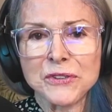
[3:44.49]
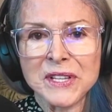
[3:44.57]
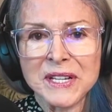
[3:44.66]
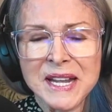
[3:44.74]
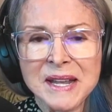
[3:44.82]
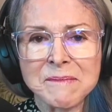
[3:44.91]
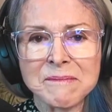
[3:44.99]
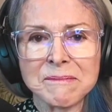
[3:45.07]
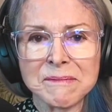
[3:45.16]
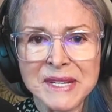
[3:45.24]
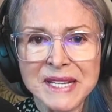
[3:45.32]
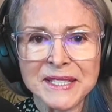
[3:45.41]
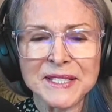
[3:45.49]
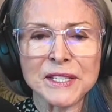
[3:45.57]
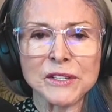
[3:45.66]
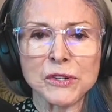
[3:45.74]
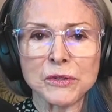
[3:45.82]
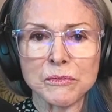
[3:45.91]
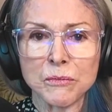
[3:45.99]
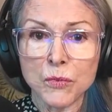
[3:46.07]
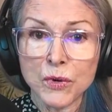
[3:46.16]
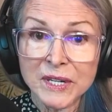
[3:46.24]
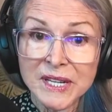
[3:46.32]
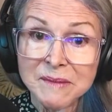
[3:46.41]
the name means that you're
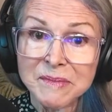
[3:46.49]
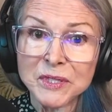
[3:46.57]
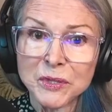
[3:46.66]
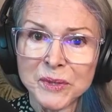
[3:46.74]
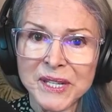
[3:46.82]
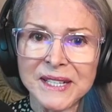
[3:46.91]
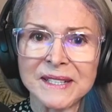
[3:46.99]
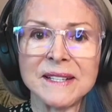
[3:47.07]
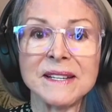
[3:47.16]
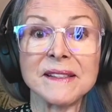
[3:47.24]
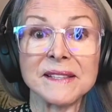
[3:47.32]
working between